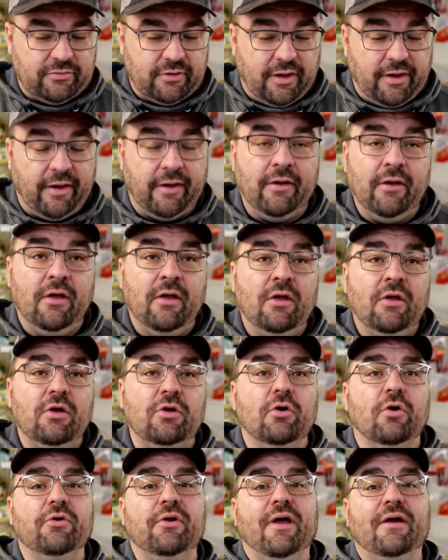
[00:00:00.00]
Yeah. You
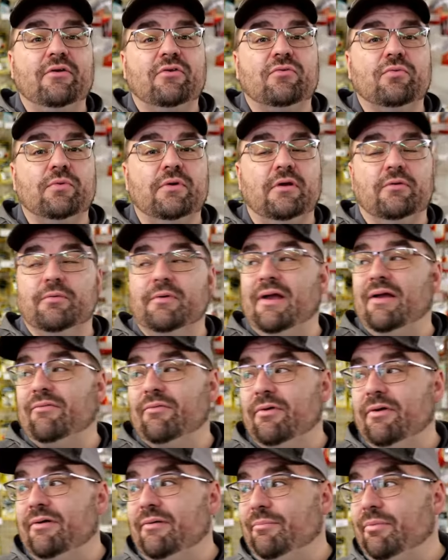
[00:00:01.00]
know, next week,
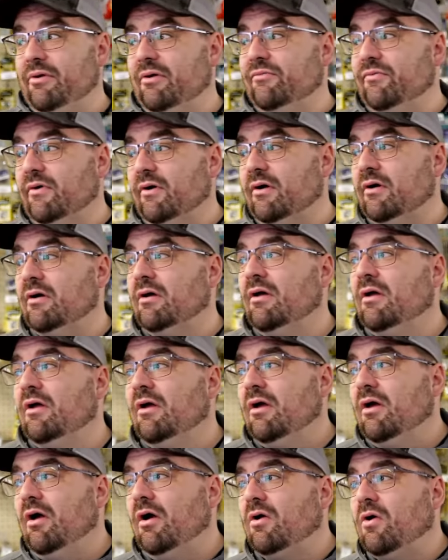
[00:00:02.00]
we're in a bit of a
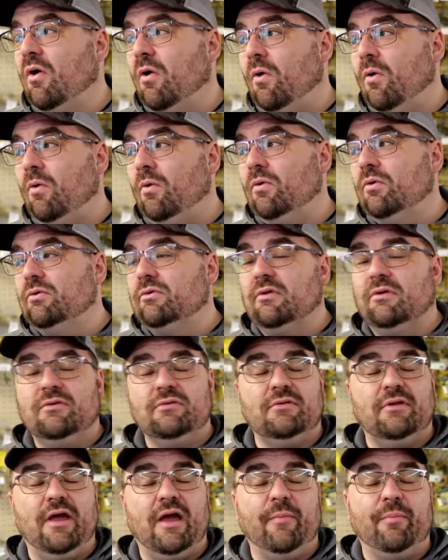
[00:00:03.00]
cold
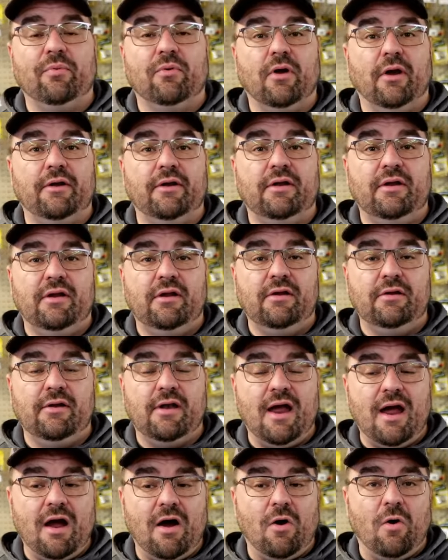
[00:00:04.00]
snap right
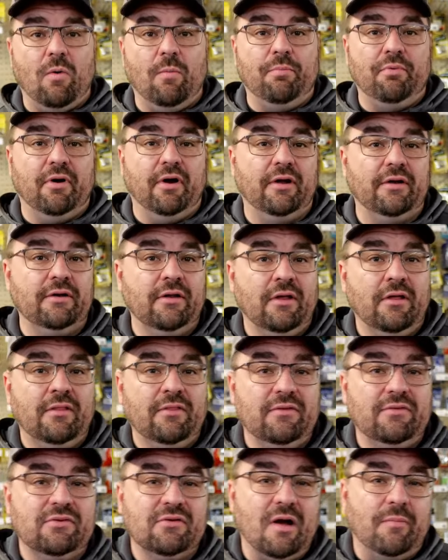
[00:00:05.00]
now, but
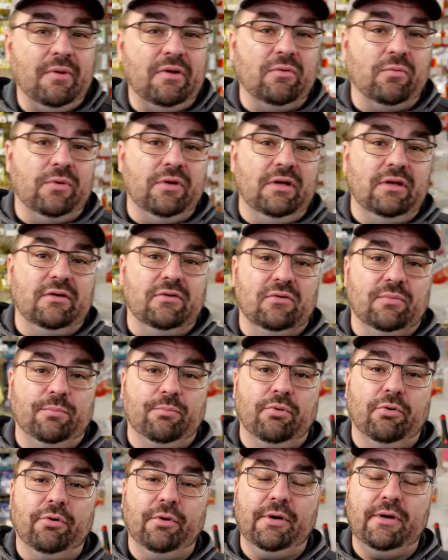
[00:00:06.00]
this coming week is
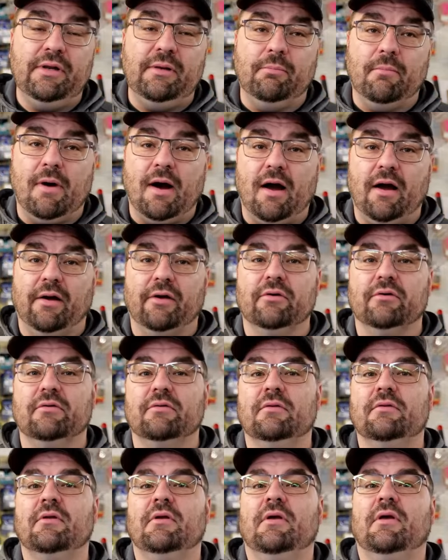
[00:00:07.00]
pretty
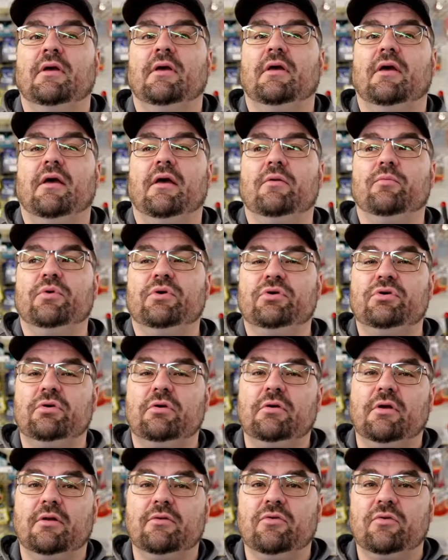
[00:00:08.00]
mild. And we
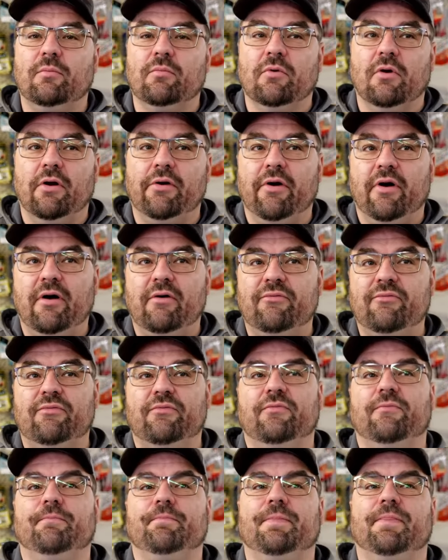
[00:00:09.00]
should get some runoff.
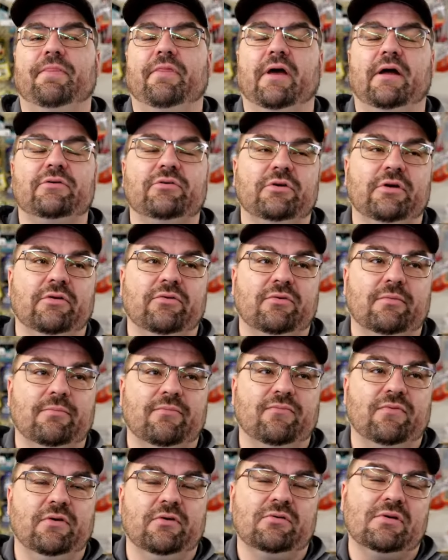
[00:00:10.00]
That should get some
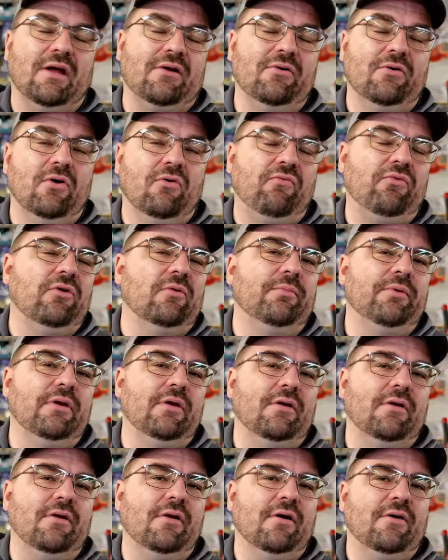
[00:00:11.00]
fish. I don't know if it'll be
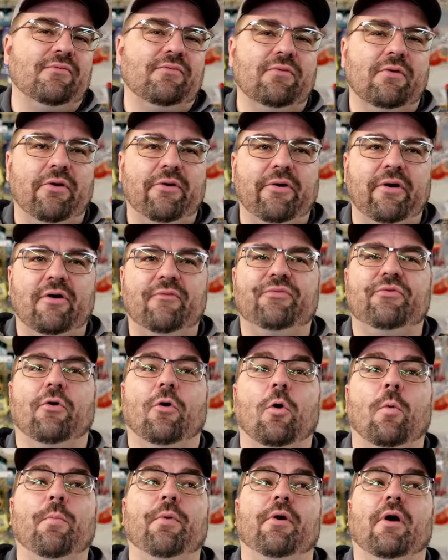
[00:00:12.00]
enough runoff to
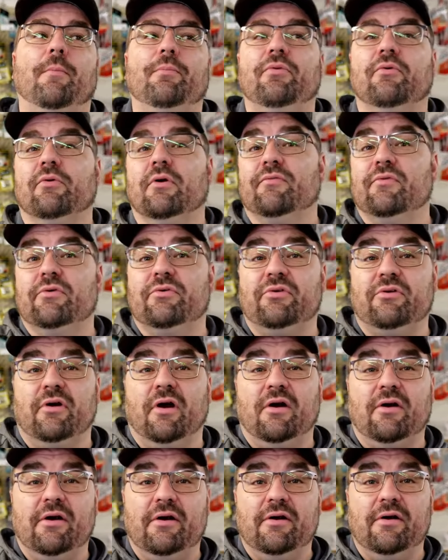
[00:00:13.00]
open up the rivers in
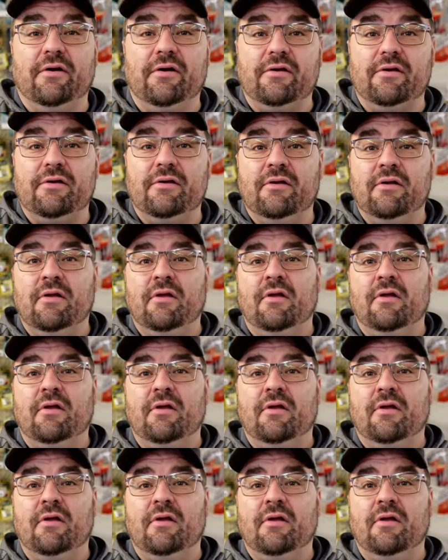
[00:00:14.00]
our area.